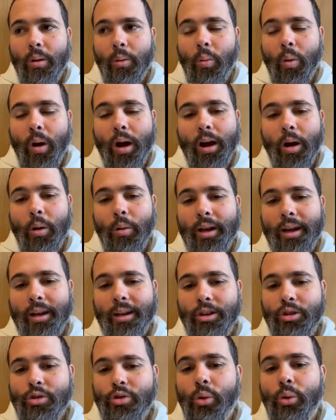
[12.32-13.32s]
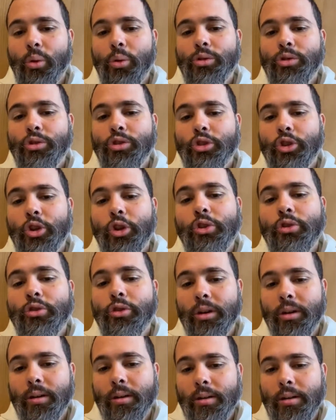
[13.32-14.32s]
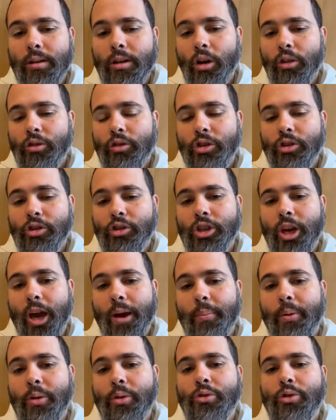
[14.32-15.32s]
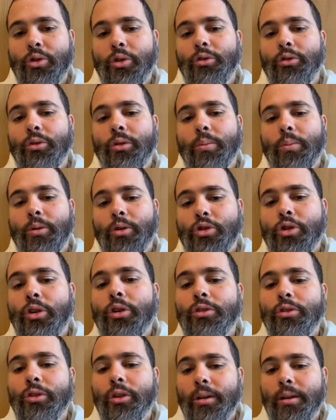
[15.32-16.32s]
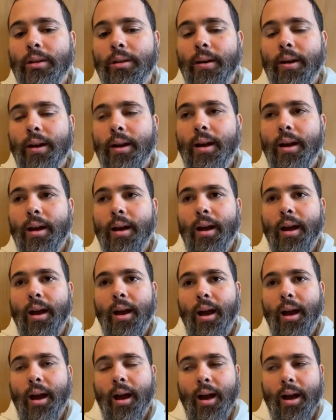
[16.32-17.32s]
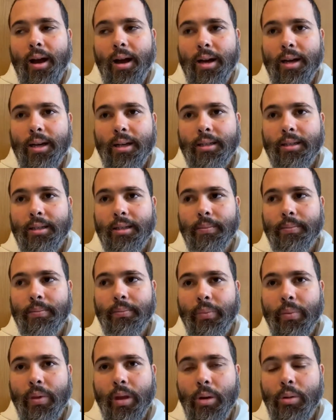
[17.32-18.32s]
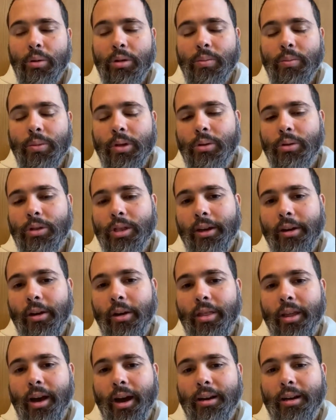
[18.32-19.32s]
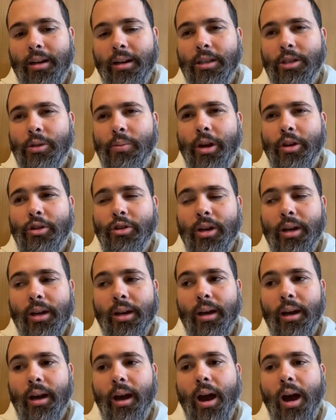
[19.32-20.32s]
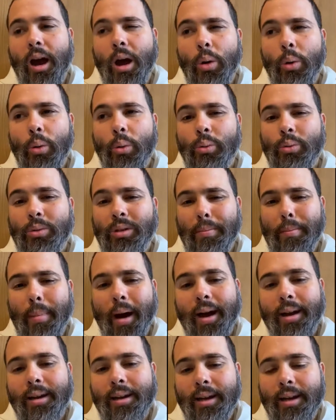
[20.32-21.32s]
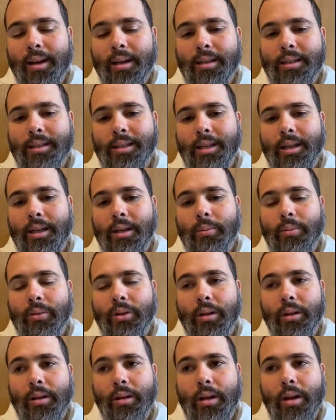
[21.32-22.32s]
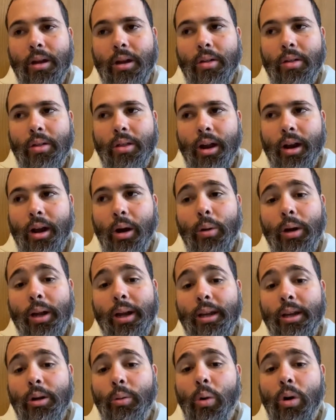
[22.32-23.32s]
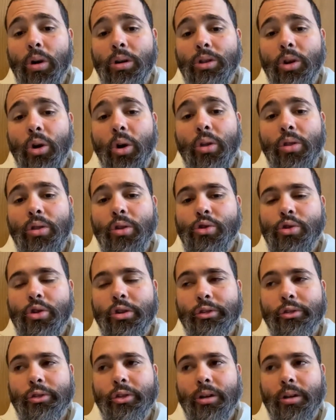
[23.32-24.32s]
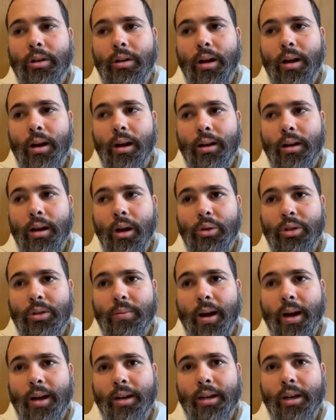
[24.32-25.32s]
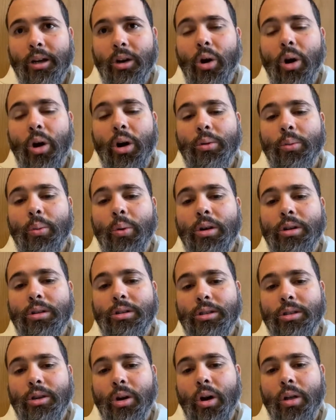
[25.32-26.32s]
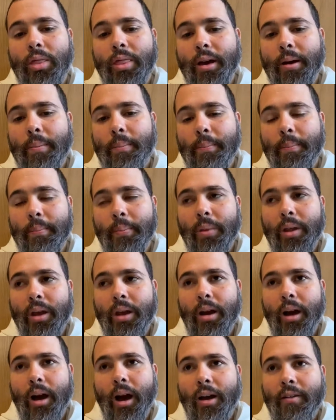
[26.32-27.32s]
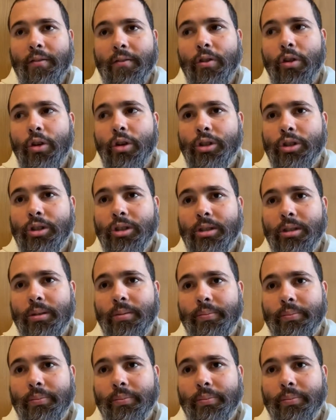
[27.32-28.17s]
why Our Lady chose children, not just shepherd children, but children. And I was musing on that, and especially how demanding it seemed that Our Lady was on the children and how demanding God was on them. At first,